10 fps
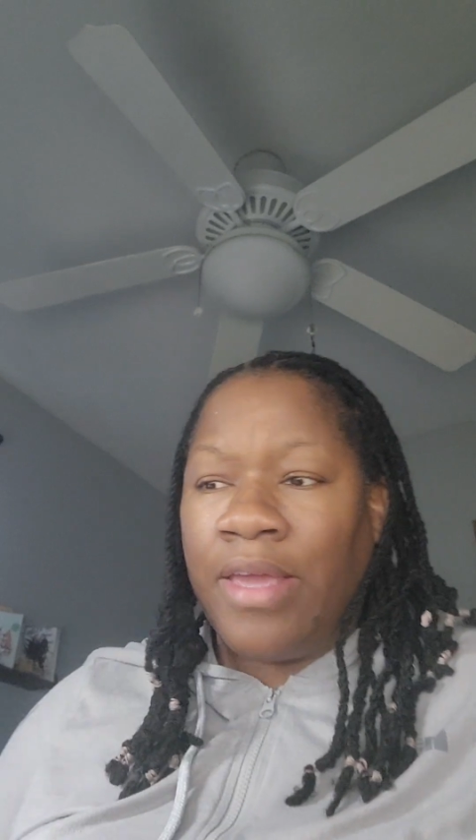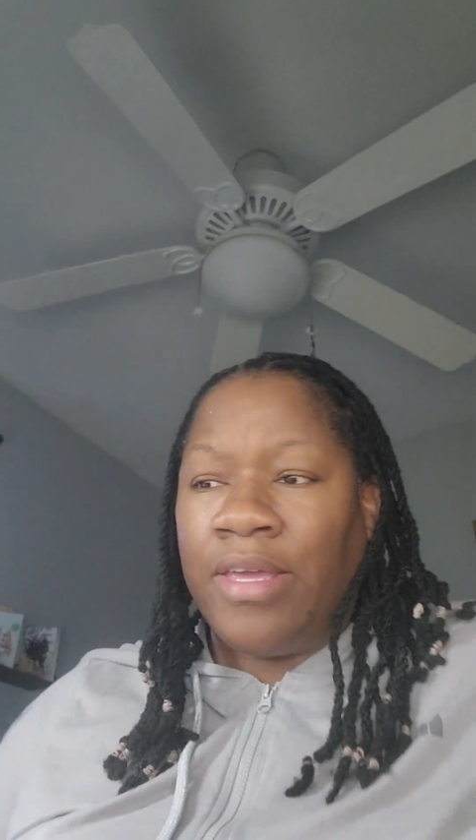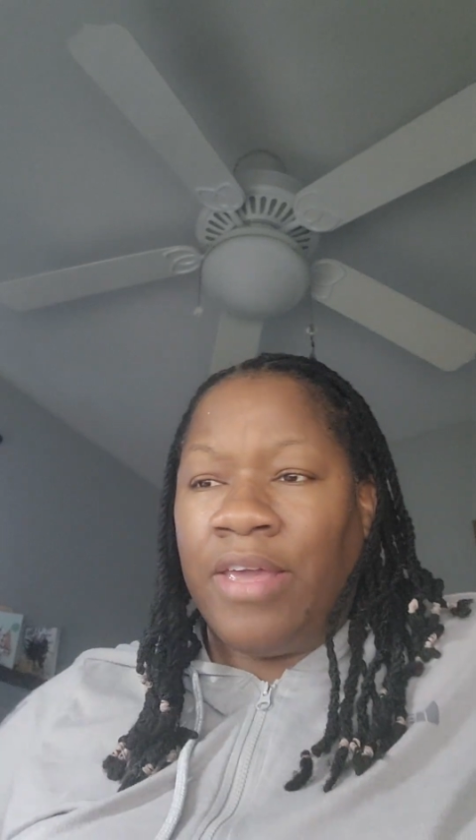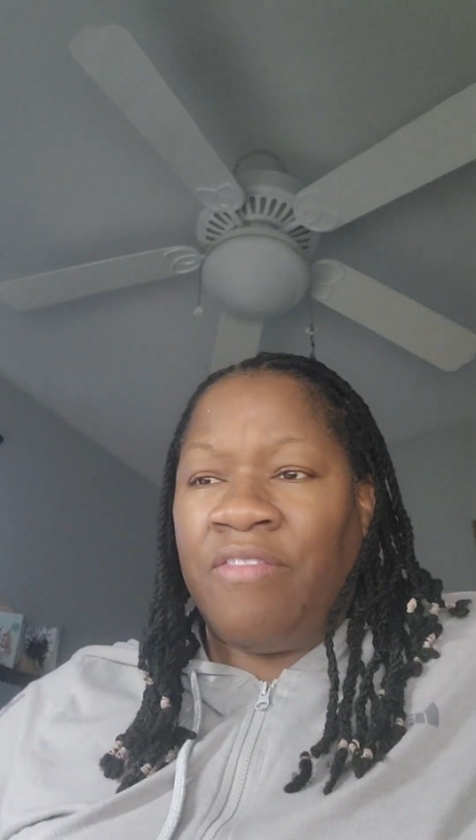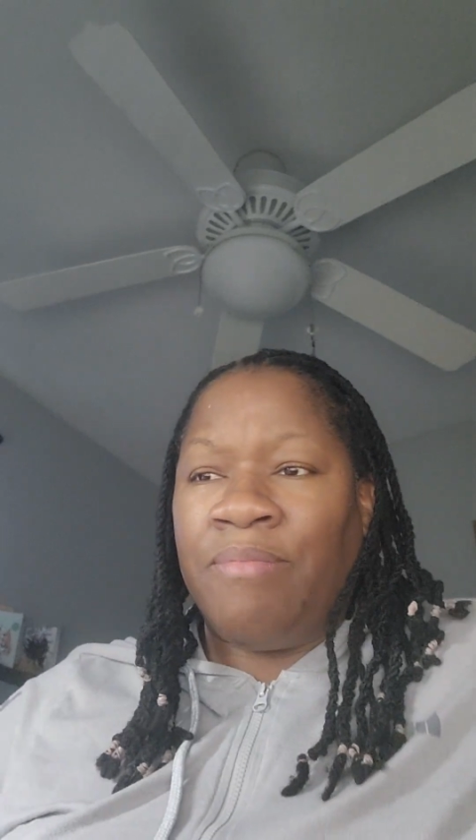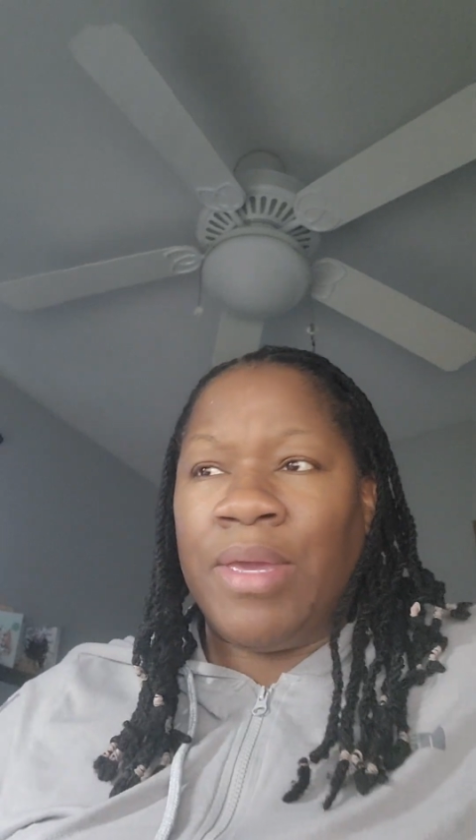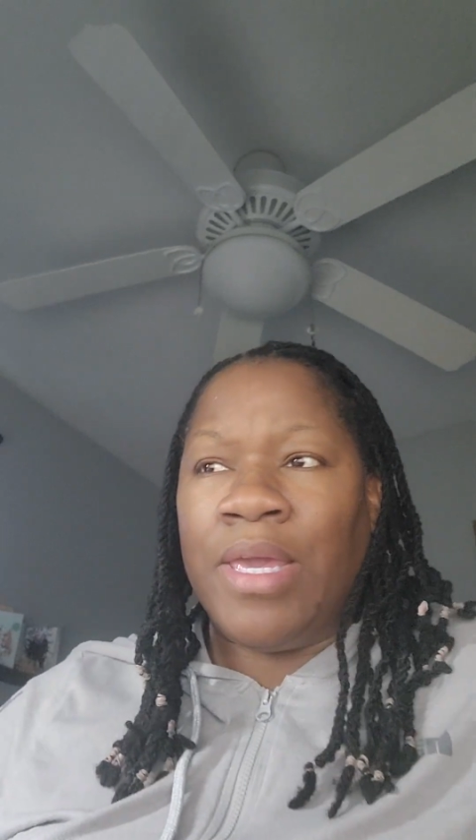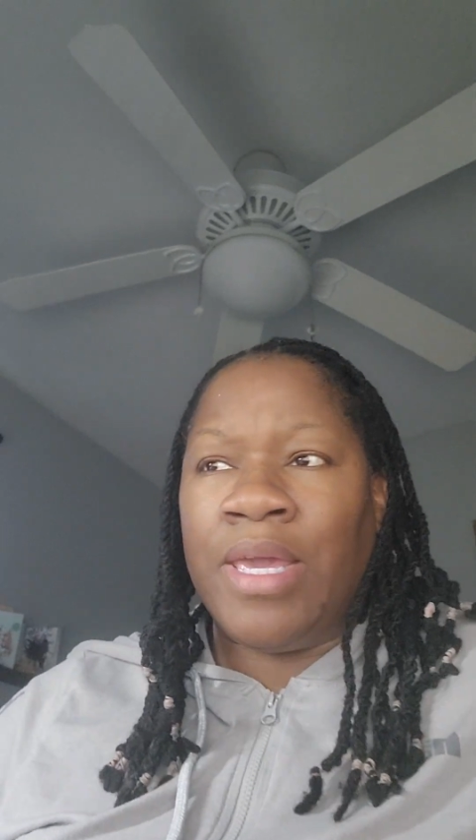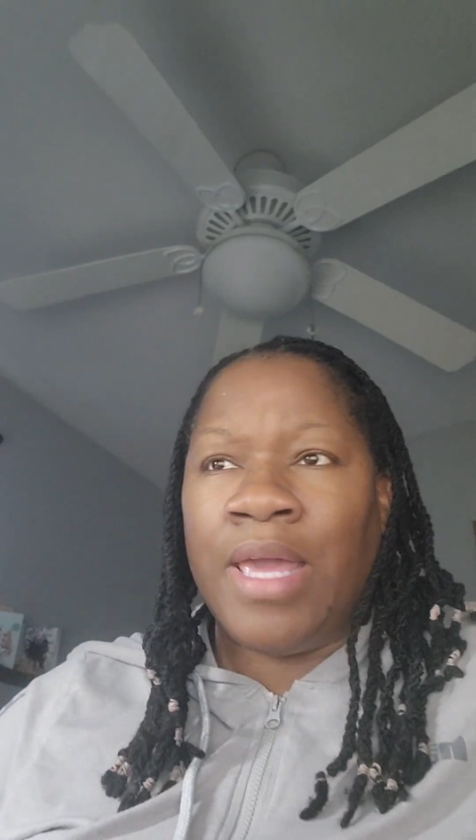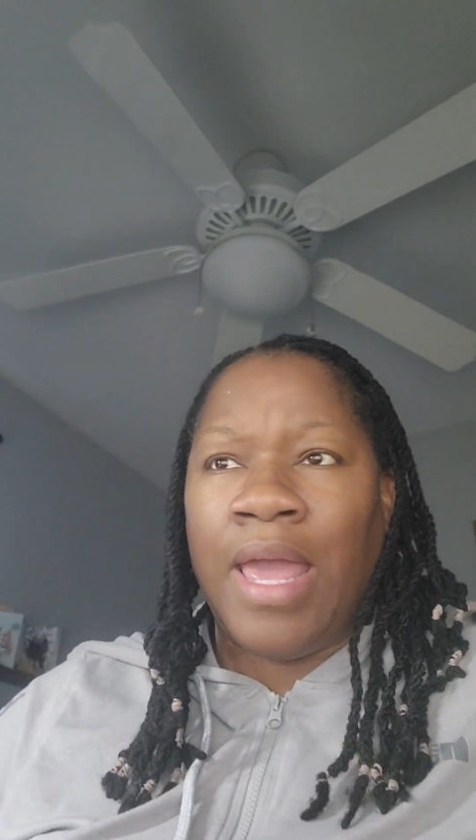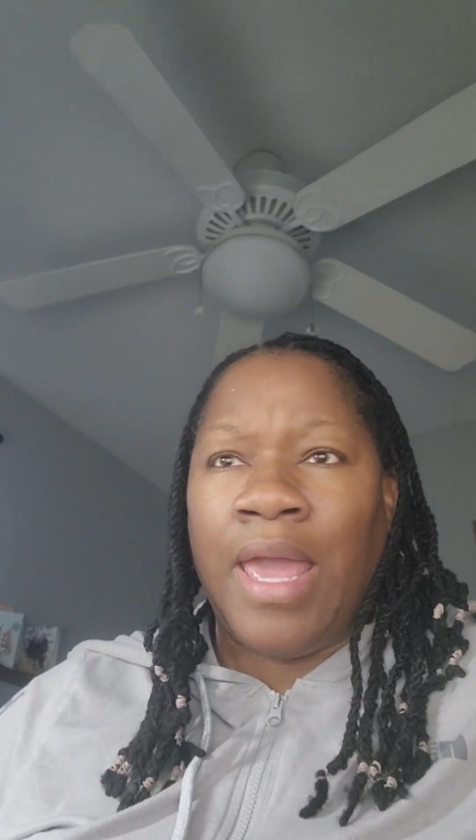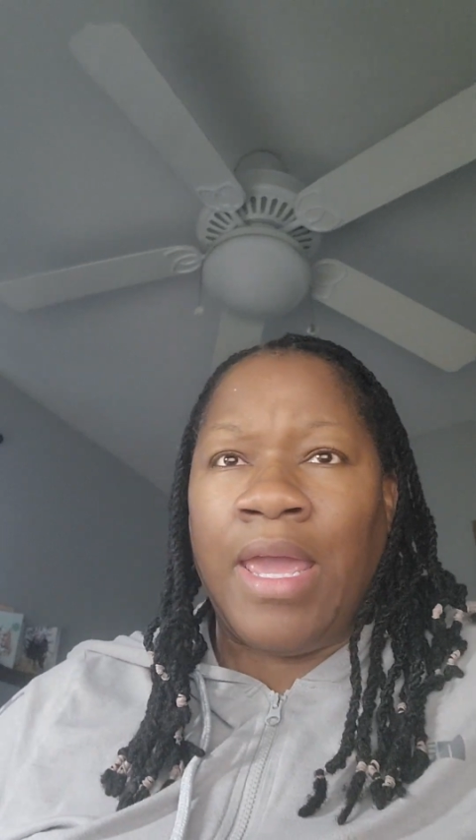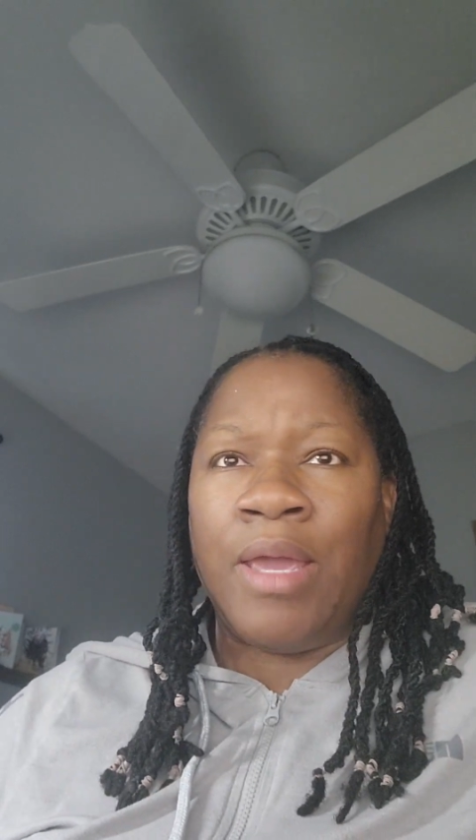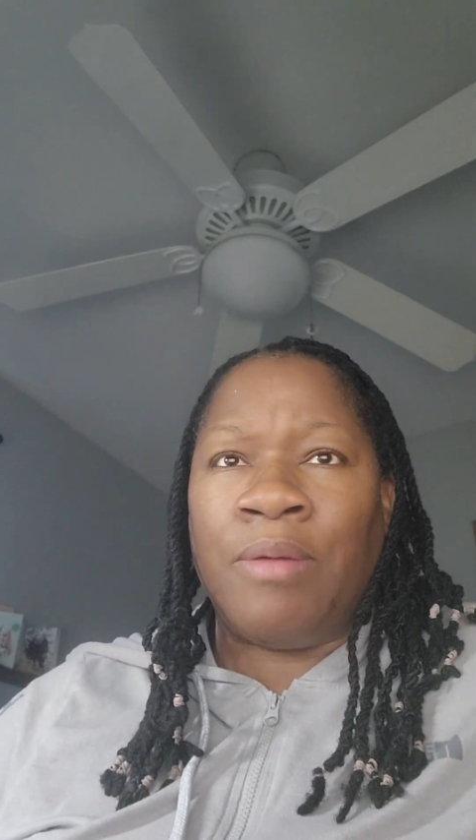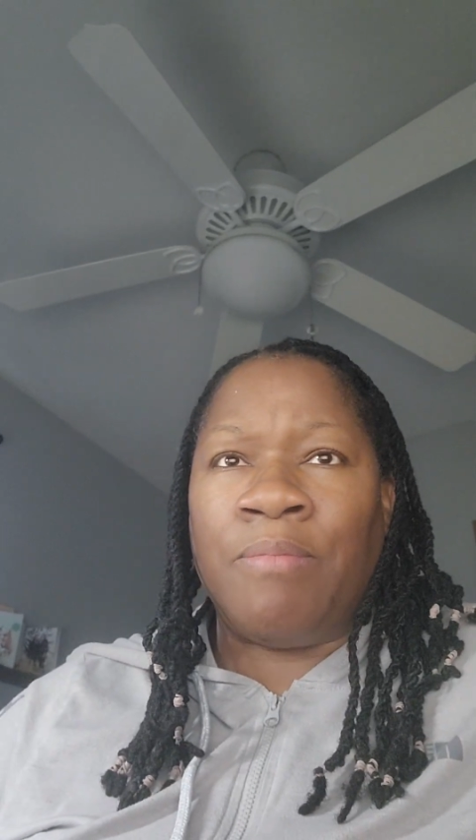give me
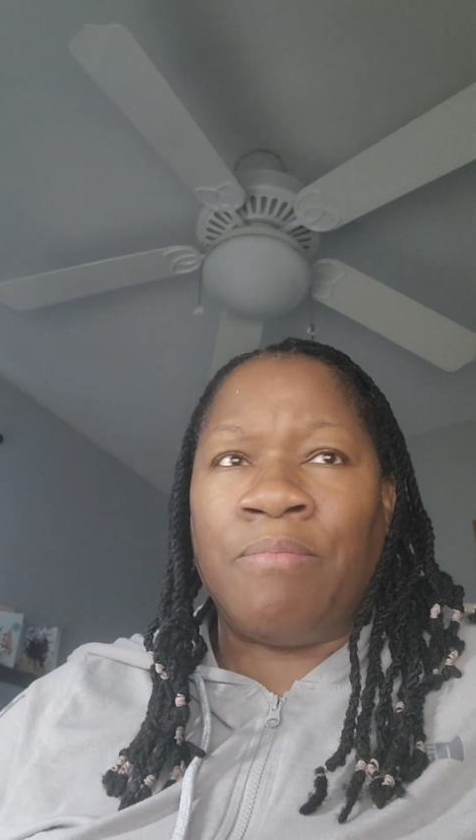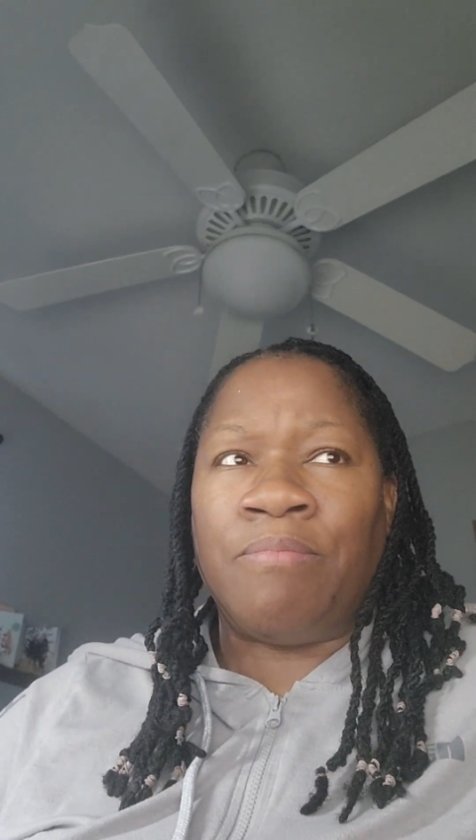a